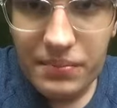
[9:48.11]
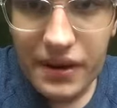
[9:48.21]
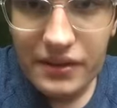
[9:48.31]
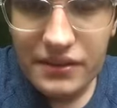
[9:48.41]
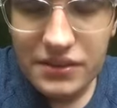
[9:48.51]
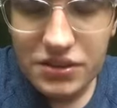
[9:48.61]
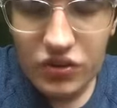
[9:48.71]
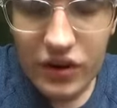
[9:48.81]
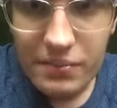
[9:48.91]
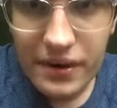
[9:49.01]

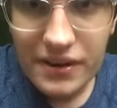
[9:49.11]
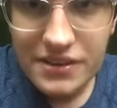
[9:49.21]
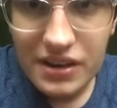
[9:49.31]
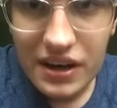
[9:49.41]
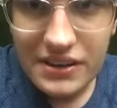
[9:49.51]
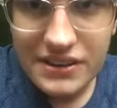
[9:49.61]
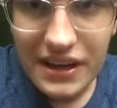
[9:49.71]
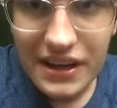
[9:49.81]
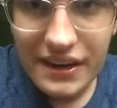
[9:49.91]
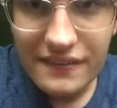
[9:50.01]
Bear socks
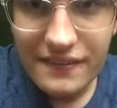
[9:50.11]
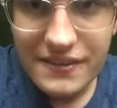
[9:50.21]
that I've